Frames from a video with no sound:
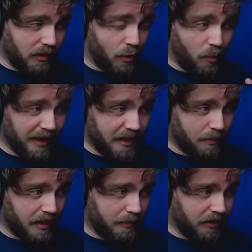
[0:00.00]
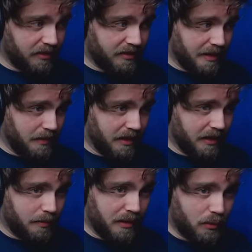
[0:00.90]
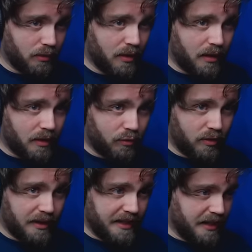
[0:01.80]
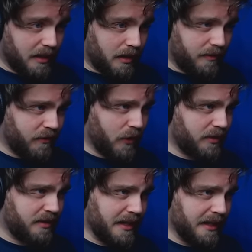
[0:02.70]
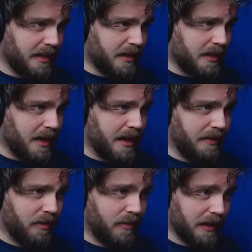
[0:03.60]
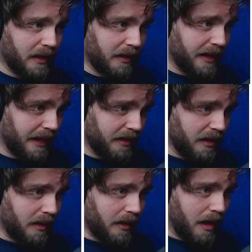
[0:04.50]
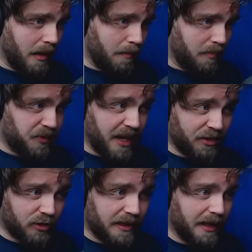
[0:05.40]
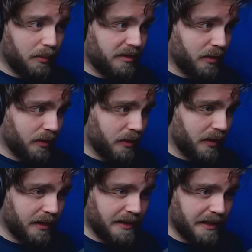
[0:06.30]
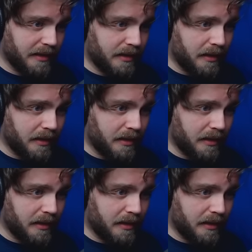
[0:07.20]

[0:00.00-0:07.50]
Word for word: not wake up. I'm not asleep. I'm gonna be all really thirsty and everything like that. Potentially that was not a good idea.